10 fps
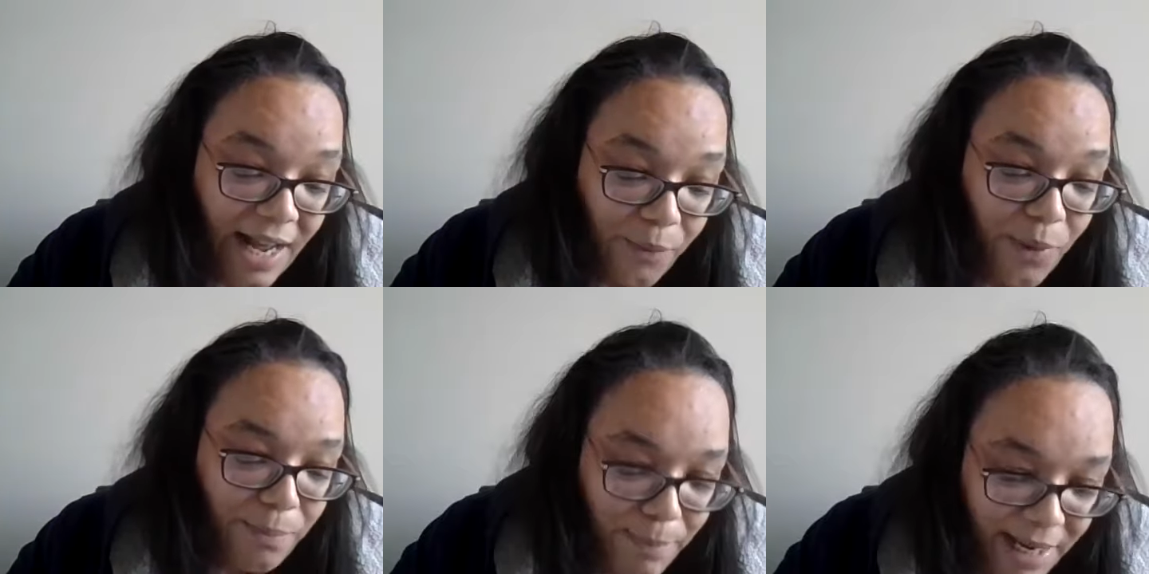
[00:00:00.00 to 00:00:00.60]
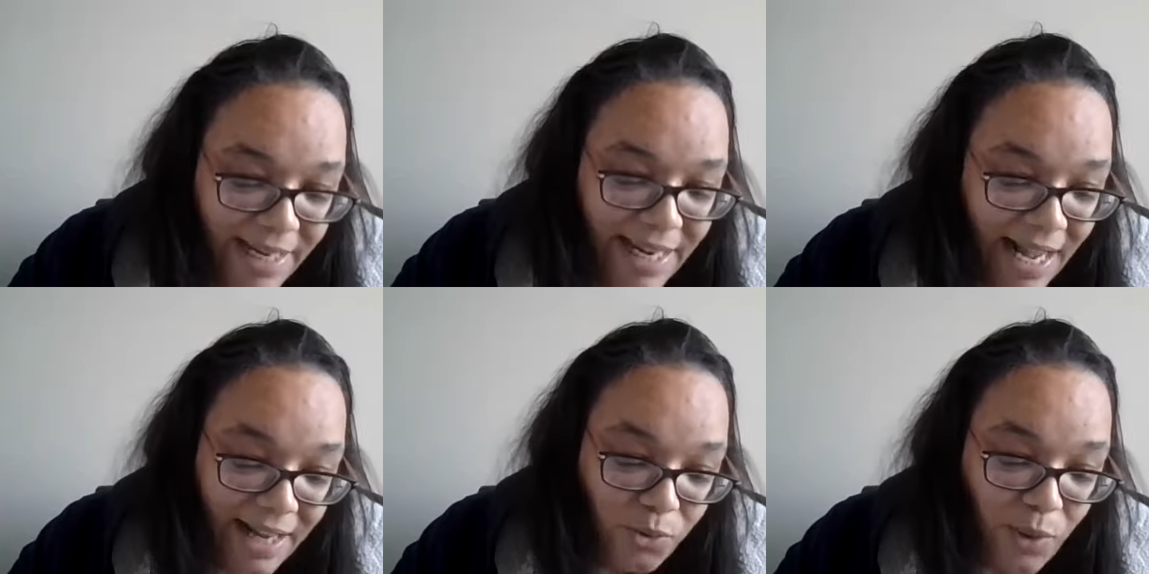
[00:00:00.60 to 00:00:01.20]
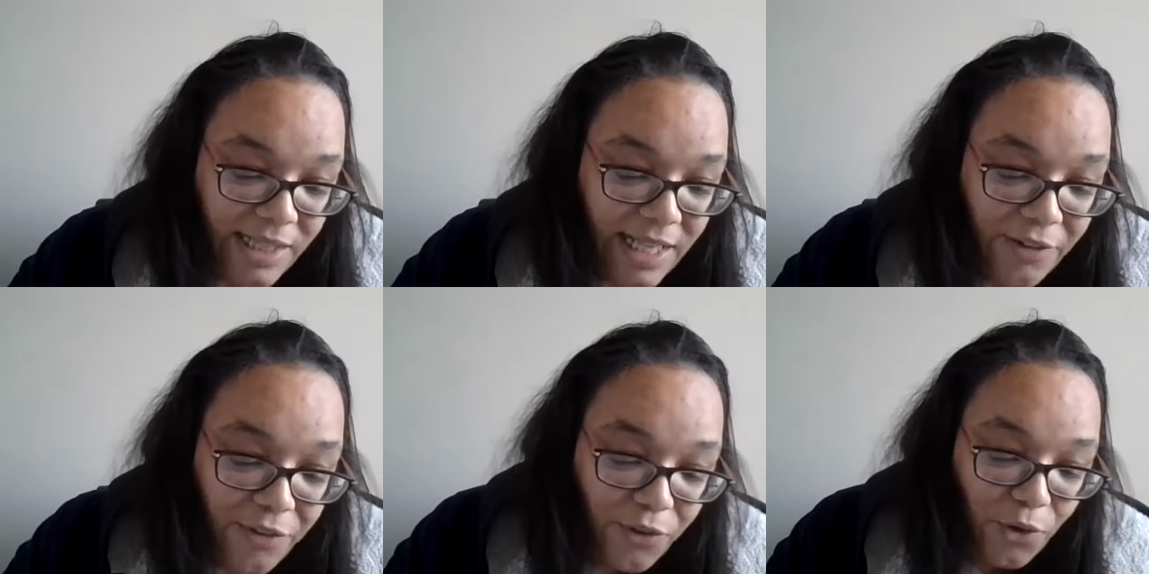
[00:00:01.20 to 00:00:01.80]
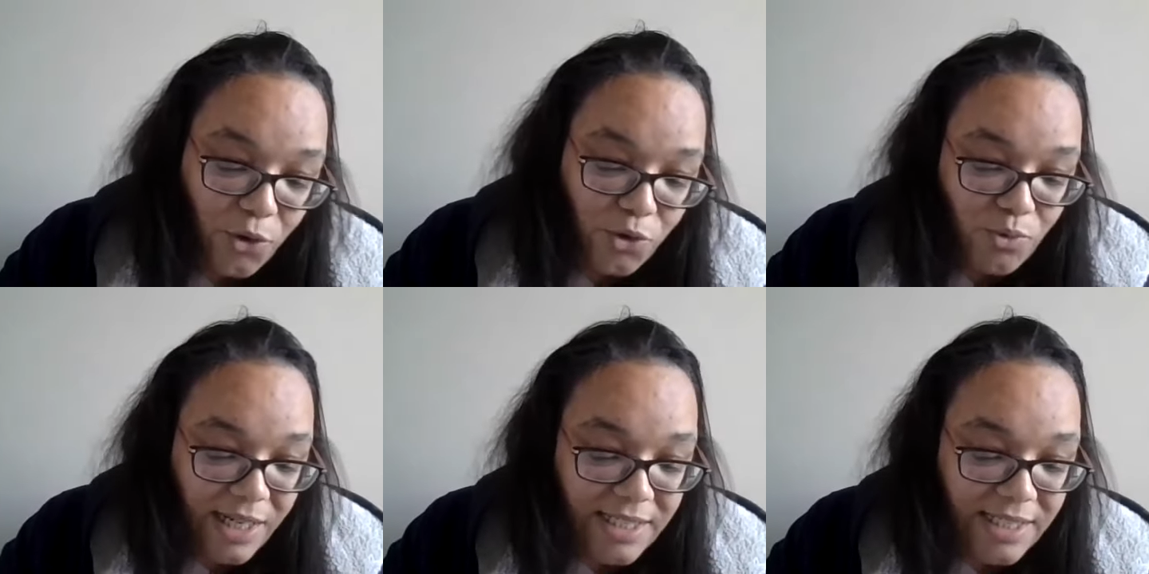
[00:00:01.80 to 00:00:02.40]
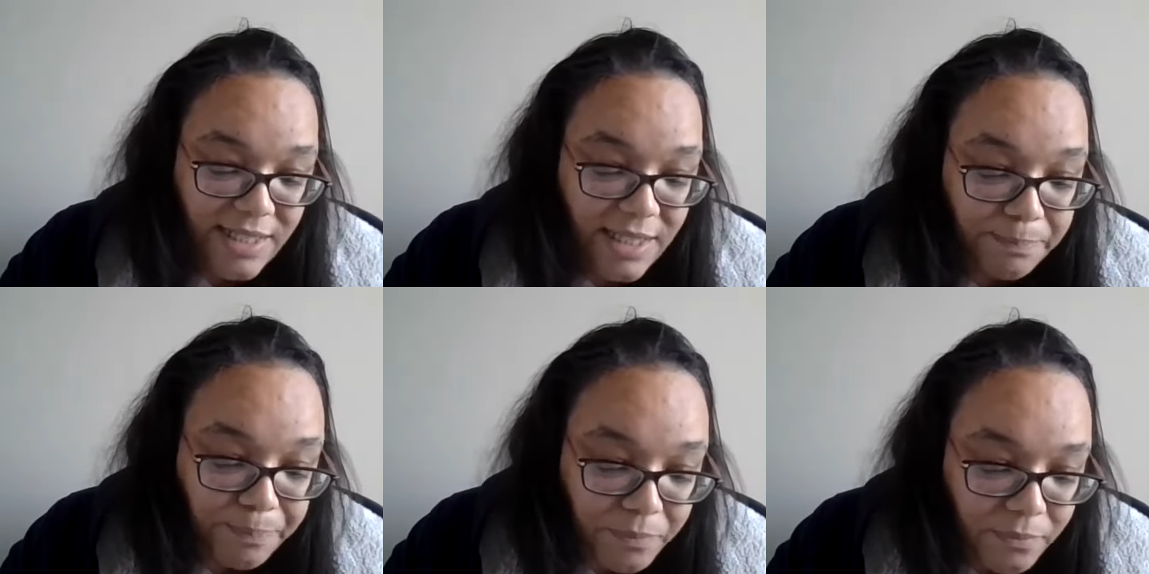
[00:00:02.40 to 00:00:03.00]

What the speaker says: what many had when they fought racism.